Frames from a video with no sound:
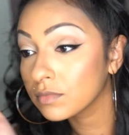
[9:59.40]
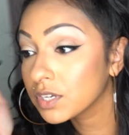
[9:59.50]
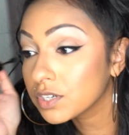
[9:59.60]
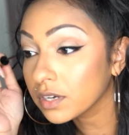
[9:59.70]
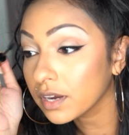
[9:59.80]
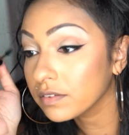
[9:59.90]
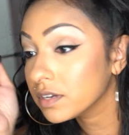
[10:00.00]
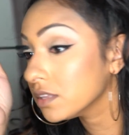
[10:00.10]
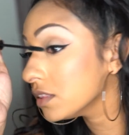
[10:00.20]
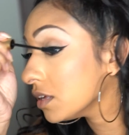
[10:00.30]
Make sure
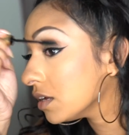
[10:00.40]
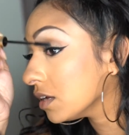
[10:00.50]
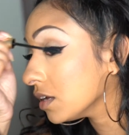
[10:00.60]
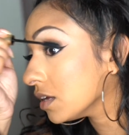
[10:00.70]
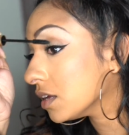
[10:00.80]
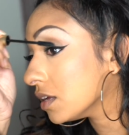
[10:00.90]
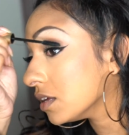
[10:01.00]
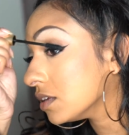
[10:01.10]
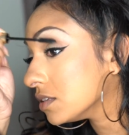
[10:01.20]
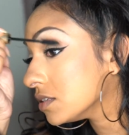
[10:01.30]
everything
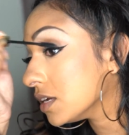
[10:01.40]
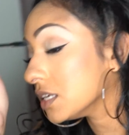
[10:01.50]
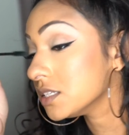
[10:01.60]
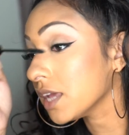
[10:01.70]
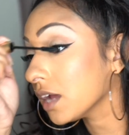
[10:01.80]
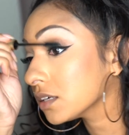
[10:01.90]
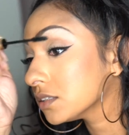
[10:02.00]
is intact.